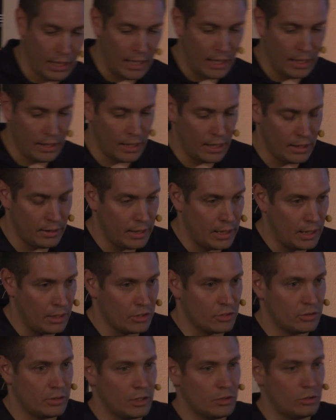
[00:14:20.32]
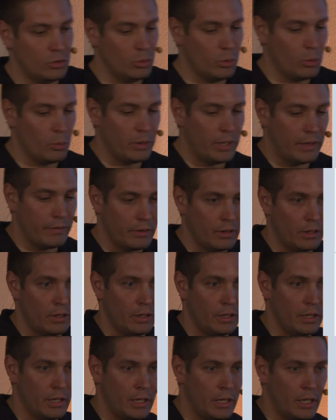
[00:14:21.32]
and then the handler starts doing
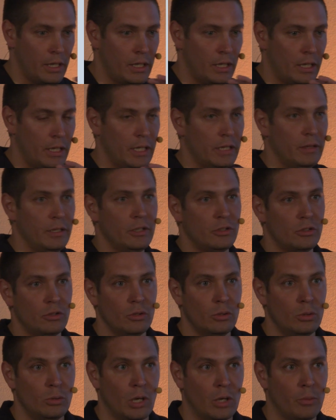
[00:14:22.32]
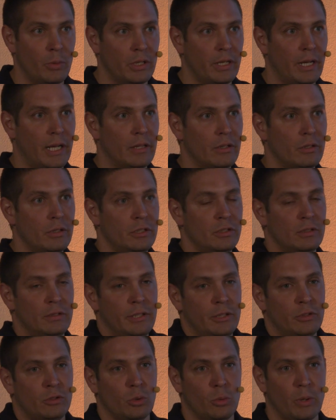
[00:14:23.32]
whatever it needs to do. And when the handler
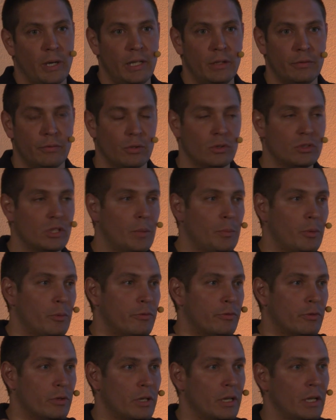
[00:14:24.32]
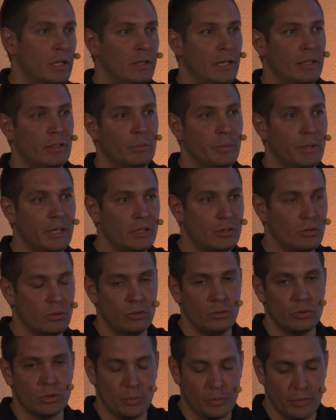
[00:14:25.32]
needs to wait, for example, for a database to
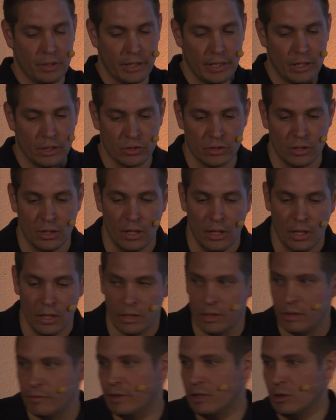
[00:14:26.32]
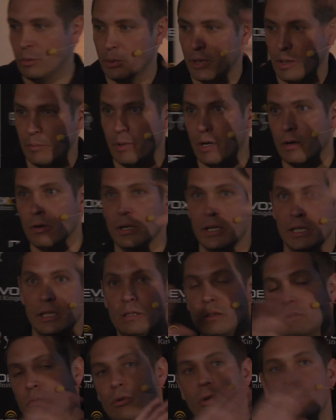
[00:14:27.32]
do something else, the event loop can
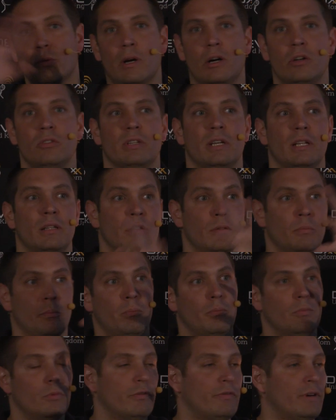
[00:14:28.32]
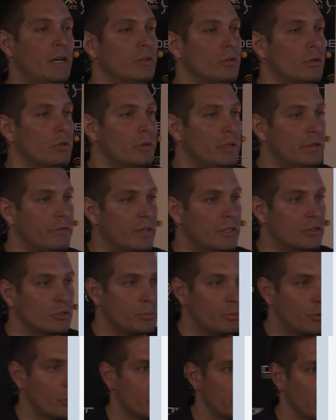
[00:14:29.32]
merely run around and find other events
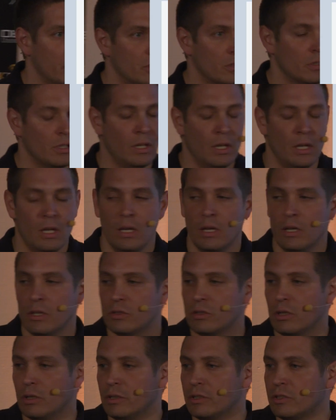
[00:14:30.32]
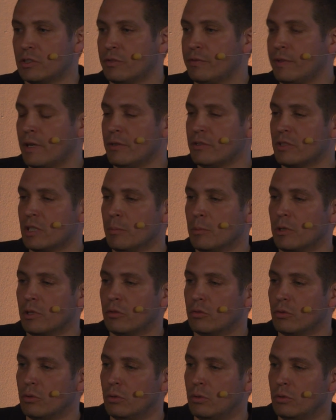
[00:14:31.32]
to process. So this is very similar
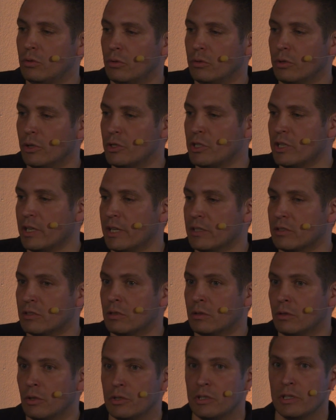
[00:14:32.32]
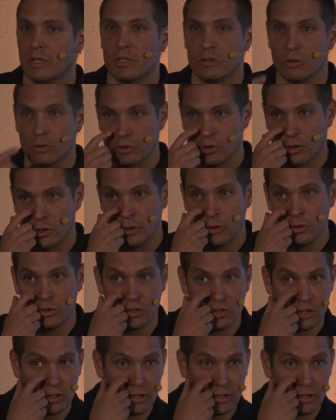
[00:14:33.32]
to Node.js. Node.js also uses